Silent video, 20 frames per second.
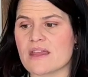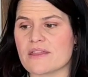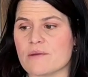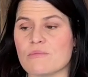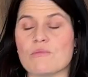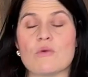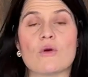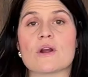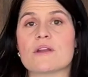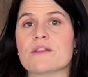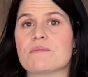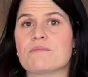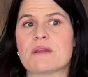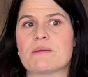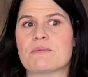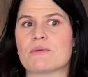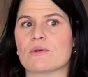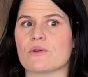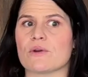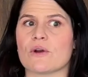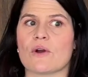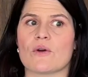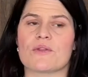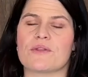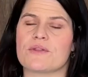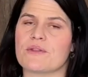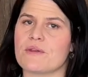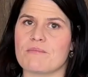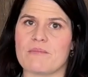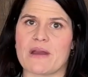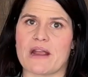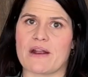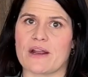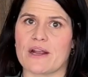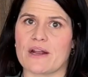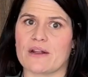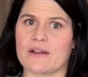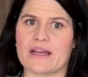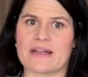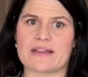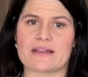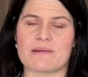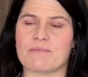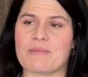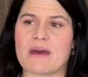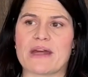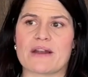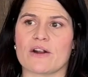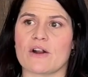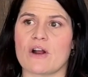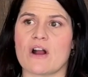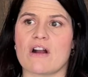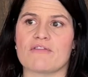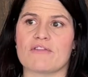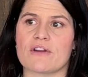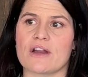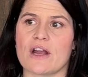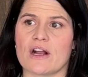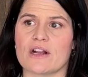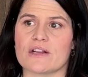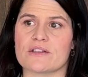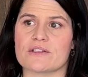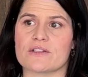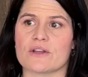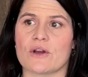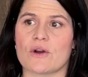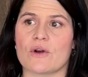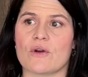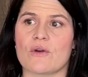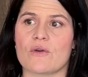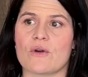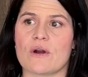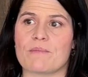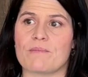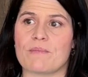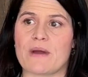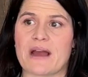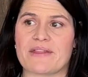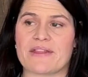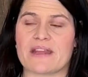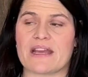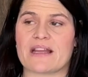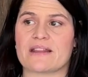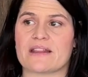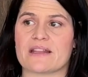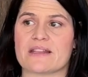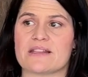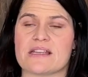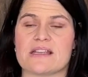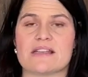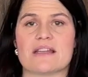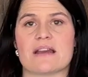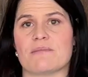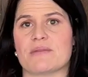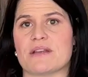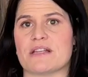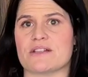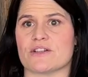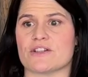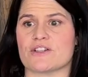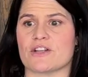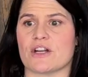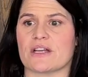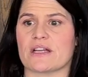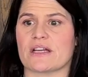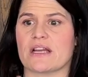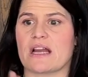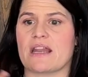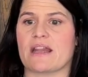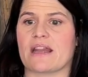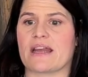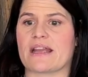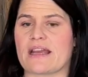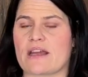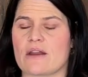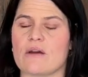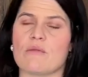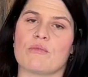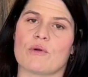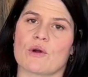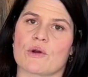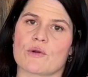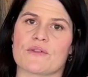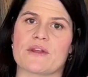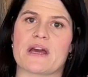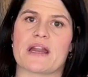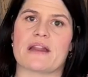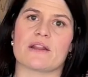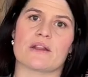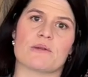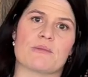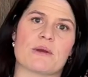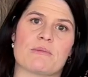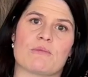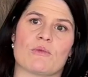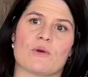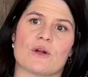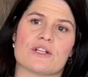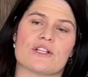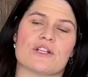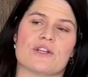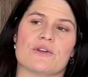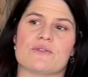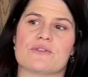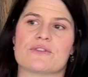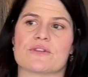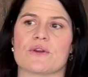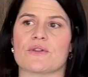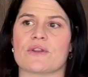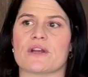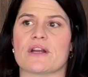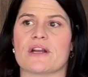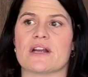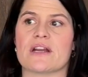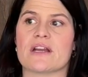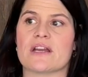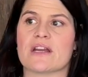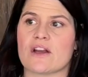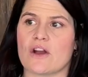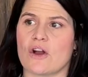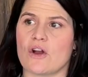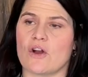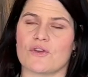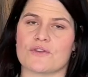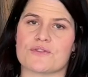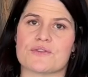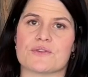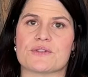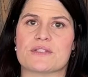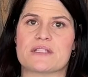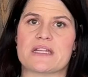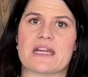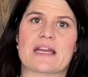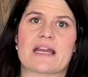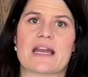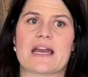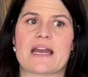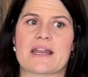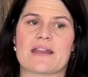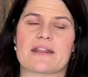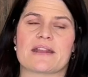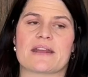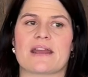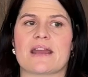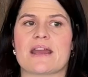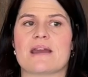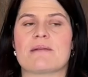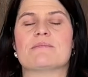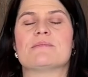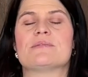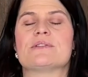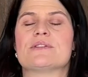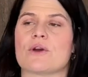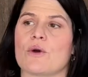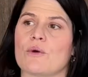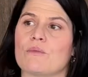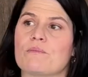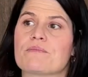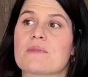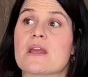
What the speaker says: The more people grow, the merrier, like the better off we are. So I think the seed companies are starting to kind of like get on board with that a little bit more too. So they're also staying ahead of the game. So,